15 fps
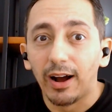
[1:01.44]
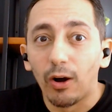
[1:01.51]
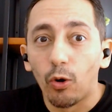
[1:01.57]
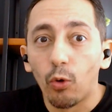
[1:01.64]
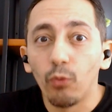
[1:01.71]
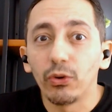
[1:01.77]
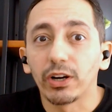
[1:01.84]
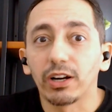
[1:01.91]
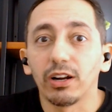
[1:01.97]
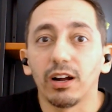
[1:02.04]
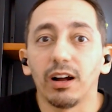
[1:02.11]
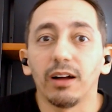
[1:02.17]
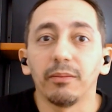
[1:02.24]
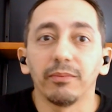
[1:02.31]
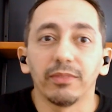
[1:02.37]

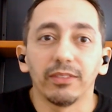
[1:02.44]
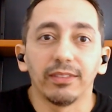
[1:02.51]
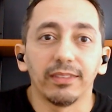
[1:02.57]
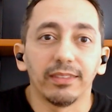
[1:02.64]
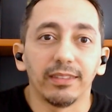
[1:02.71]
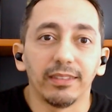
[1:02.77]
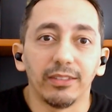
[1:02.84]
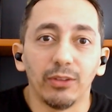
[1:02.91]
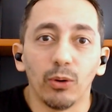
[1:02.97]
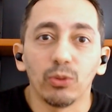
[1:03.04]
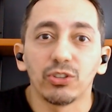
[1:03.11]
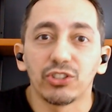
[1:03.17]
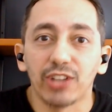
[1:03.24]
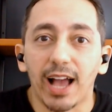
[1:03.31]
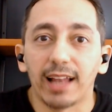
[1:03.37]
overcome
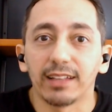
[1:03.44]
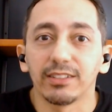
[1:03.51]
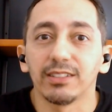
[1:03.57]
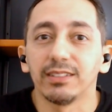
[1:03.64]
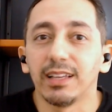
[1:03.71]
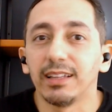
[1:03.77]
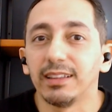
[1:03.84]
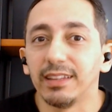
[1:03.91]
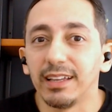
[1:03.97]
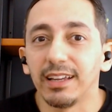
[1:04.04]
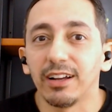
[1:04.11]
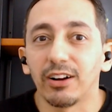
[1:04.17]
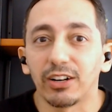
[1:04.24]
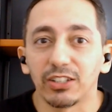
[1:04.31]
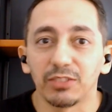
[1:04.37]
those challenges and
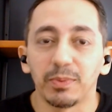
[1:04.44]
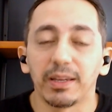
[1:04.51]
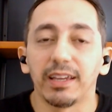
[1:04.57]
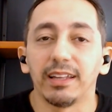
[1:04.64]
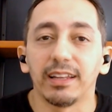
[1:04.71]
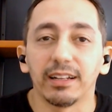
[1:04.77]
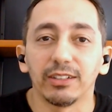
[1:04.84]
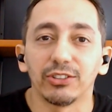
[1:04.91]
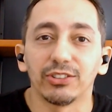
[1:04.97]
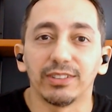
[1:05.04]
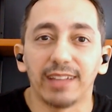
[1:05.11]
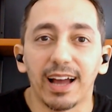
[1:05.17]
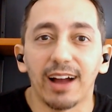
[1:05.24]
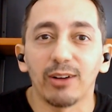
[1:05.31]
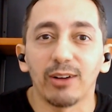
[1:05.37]
they are speaking English
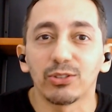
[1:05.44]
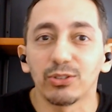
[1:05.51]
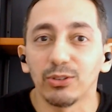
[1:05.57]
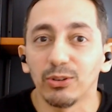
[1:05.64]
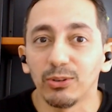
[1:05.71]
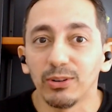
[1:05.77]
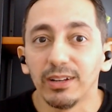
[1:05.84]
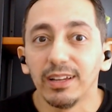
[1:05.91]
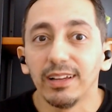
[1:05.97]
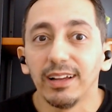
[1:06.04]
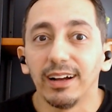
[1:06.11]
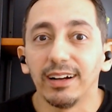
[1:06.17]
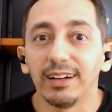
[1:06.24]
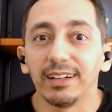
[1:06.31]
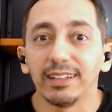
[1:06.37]
now. So
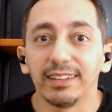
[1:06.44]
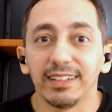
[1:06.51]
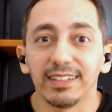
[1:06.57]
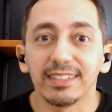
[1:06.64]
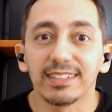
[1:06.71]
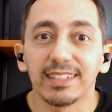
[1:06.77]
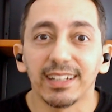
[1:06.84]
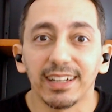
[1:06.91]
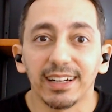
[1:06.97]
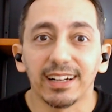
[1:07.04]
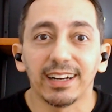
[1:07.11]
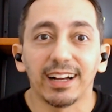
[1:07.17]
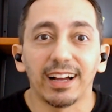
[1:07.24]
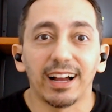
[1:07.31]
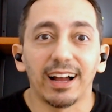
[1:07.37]
this is
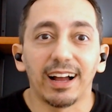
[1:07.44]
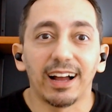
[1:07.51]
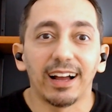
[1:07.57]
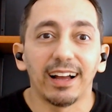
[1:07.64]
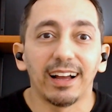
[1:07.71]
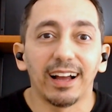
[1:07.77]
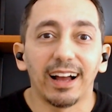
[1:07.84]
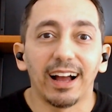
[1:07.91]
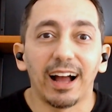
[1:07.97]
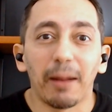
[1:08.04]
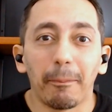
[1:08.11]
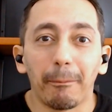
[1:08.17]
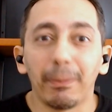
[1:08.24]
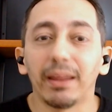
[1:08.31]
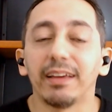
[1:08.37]
a
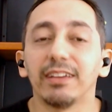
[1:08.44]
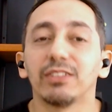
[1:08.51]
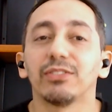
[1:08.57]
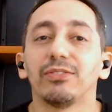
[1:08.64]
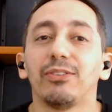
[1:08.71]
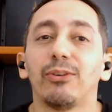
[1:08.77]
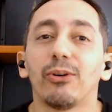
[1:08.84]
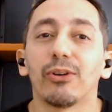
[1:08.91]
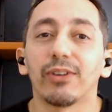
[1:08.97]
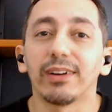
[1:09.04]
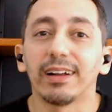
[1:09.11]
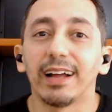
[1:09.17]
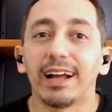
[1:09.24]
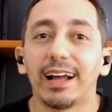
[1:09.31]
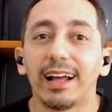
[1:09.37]
place for
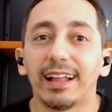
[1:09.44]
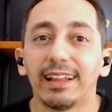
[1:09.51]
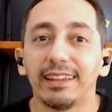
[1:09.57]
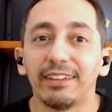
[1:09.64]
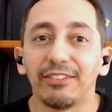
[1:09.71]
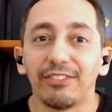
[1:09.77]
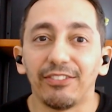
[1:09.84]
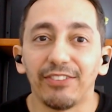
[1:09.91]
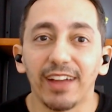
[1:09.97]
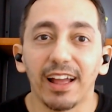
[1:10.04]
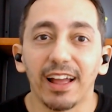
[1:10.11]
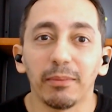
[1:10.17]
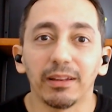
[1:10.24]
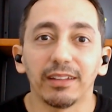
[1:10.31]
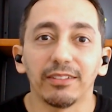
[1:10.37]
the
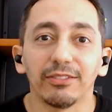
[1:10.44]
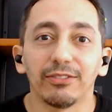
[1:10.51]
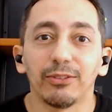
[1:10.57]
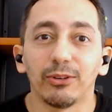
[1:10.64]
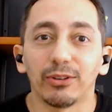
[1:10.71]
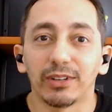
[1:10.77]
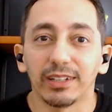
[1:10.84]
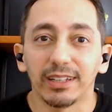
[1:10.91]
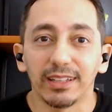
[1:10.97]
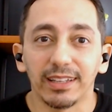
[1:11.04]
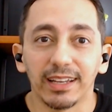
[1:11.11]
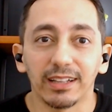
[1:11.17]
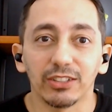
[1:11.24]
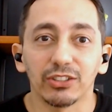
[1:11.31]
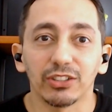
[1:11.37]
family, for
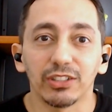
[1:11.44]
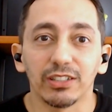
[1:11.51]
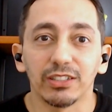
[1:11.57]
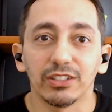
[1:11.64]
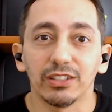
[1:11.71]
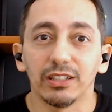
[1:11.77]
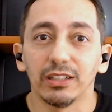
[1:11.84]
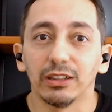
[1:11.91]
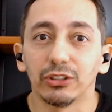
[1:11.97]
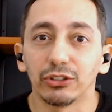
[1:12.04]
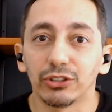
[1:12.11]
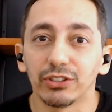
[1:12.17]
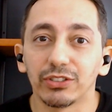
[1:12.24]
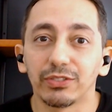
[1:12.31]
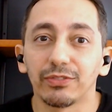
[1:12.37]
English
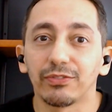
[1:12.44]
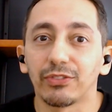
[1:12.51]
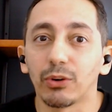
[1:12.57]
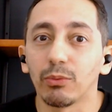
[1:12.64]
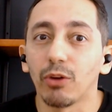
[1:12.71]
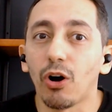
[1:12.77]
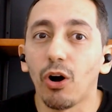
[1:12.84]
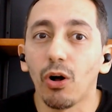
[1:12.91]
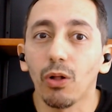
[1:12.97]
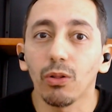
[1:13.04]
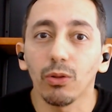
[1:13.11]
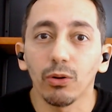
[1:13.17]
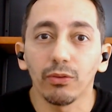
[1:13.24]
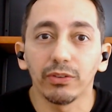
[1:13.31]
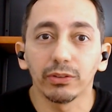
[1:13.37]
learners from
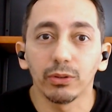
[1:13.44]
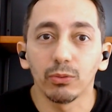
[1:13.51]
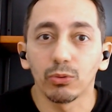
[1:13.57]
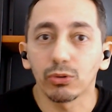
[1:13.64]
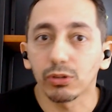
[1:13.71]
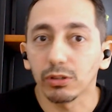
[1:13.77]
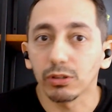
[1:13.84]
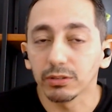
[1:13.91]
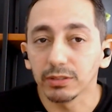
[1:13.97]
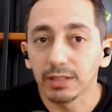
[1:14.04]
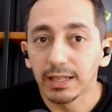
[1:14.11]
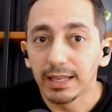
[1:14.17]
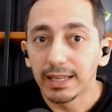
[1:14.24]
all over the world